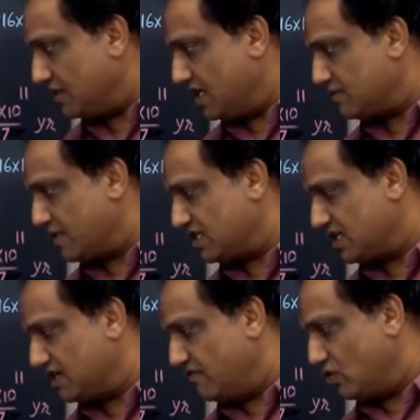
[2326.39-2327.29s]
This mass
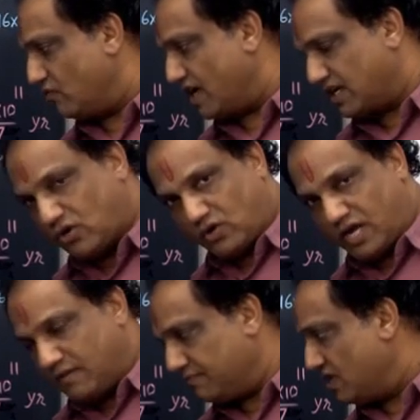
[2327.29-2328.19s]
is given to 1
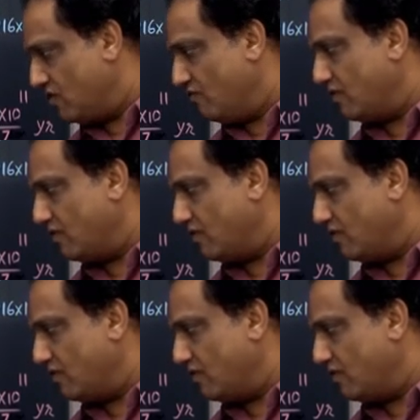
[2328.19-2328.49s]
kilogram.